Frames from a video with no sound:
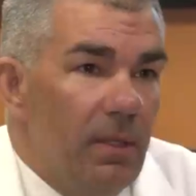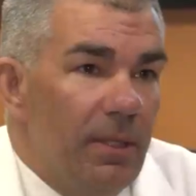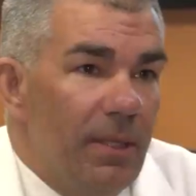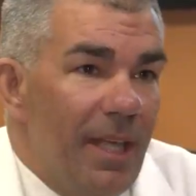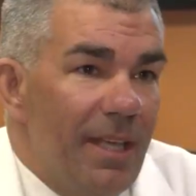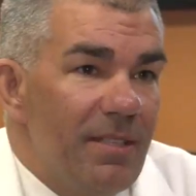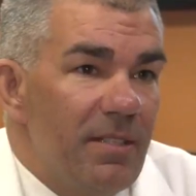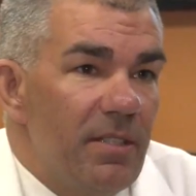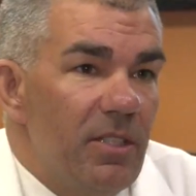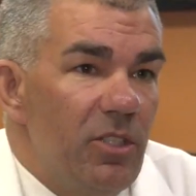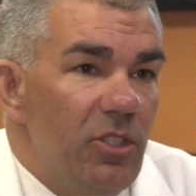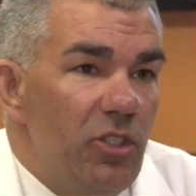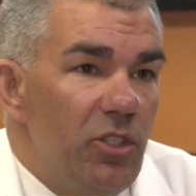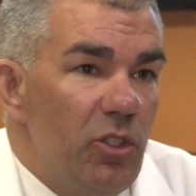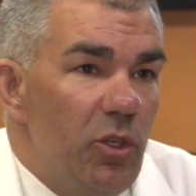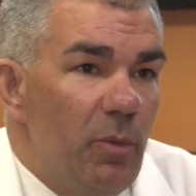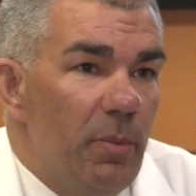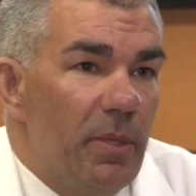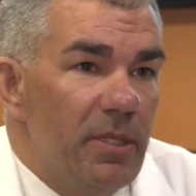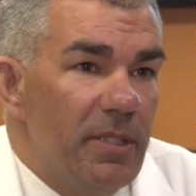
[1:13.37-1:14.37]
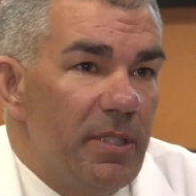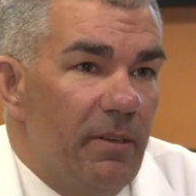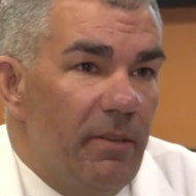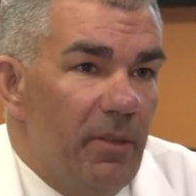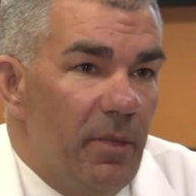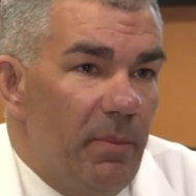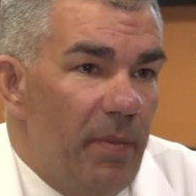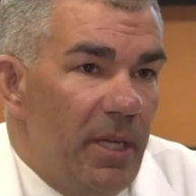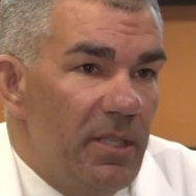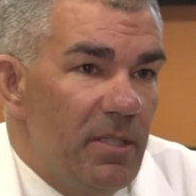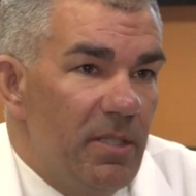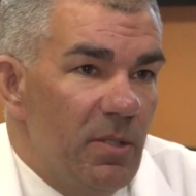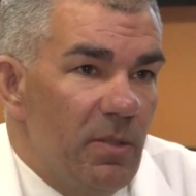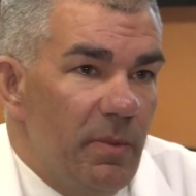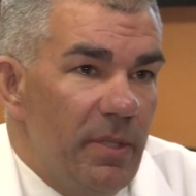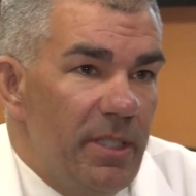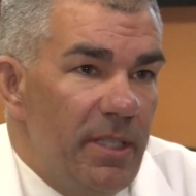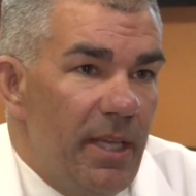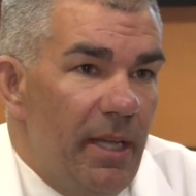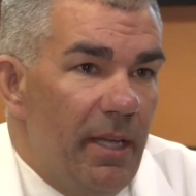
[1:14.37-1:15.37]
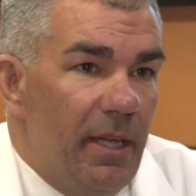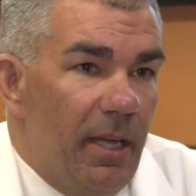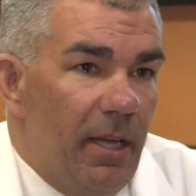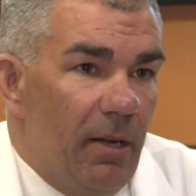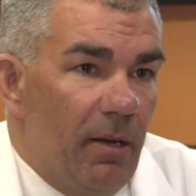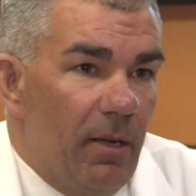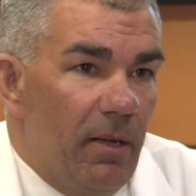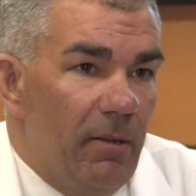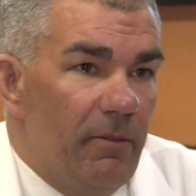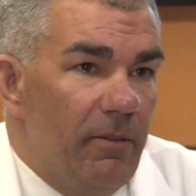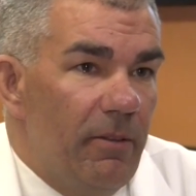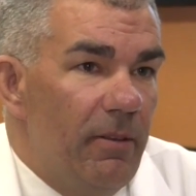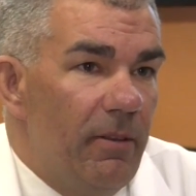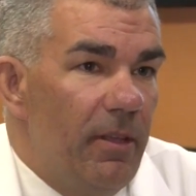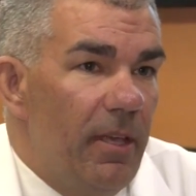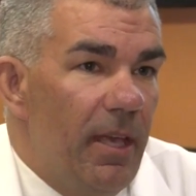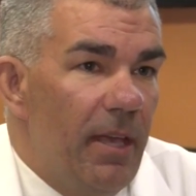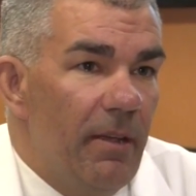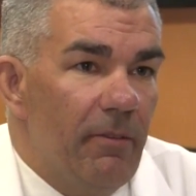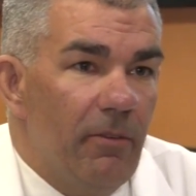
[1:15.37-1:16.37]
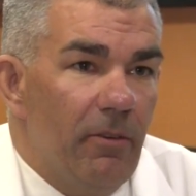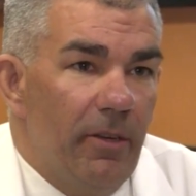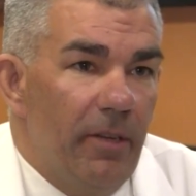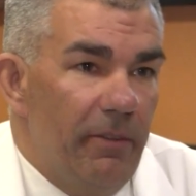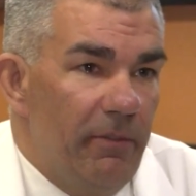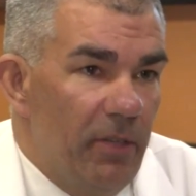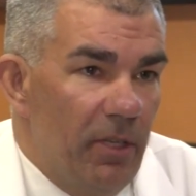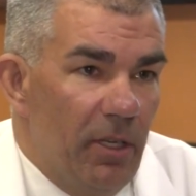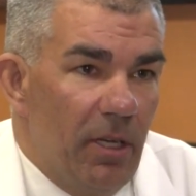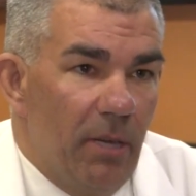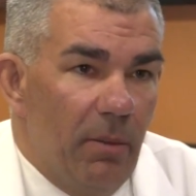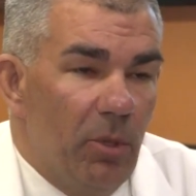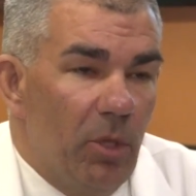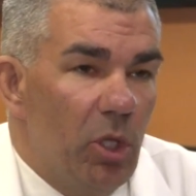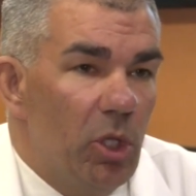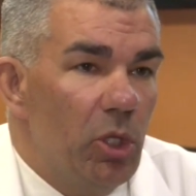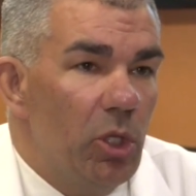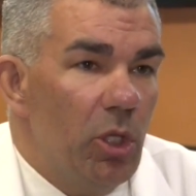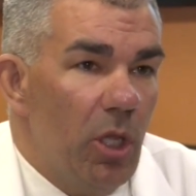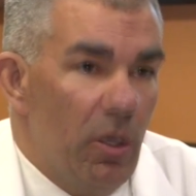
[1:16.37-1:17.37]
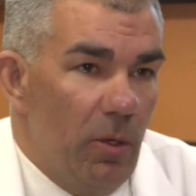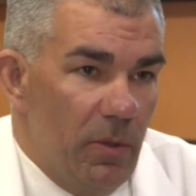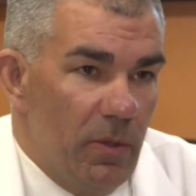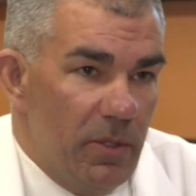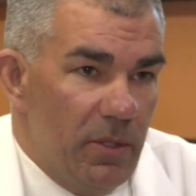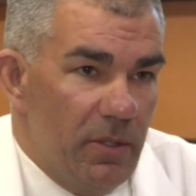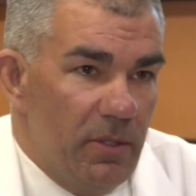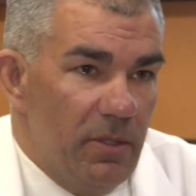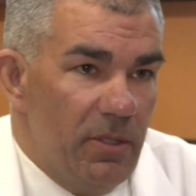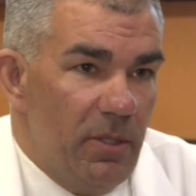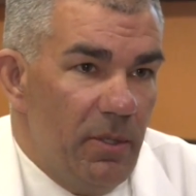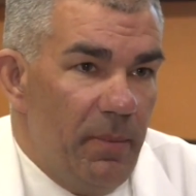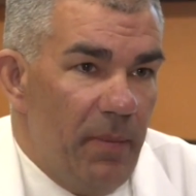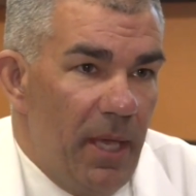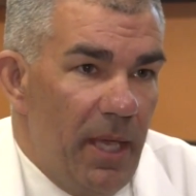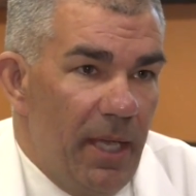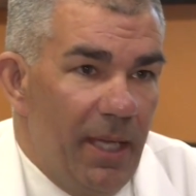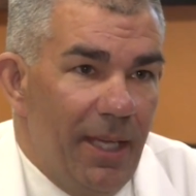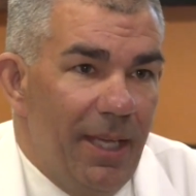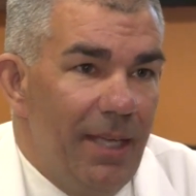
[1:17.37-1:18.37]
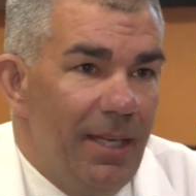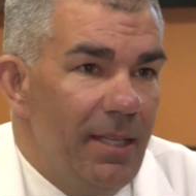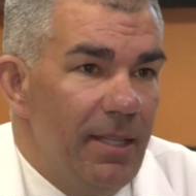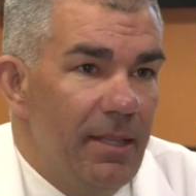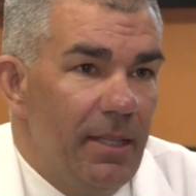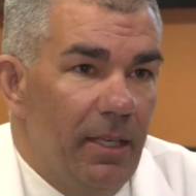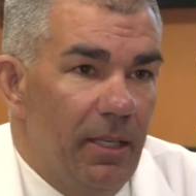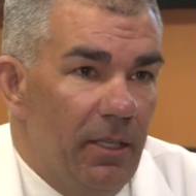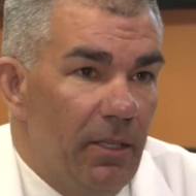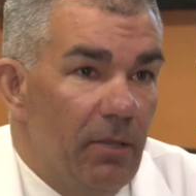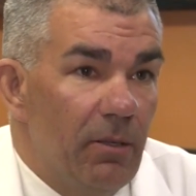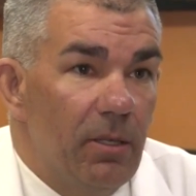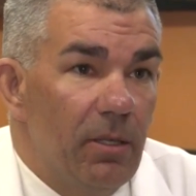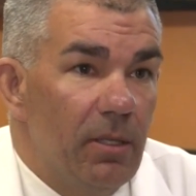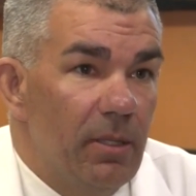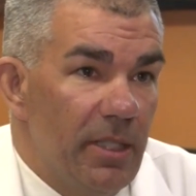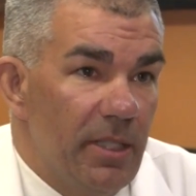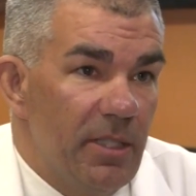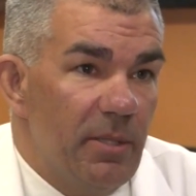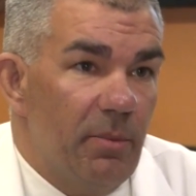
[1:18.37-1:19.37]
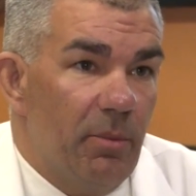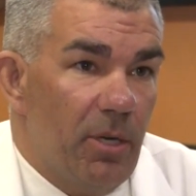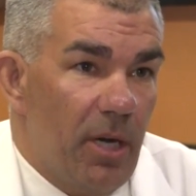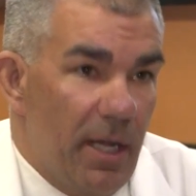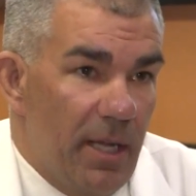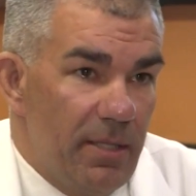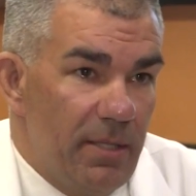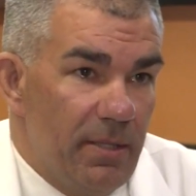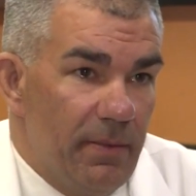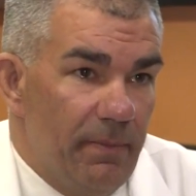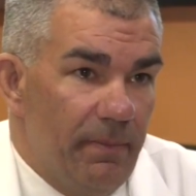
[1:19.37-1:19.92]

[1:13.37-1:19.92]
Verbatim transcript: Less than 2% of the patients we take care of ever even come close to paying anything near the list price.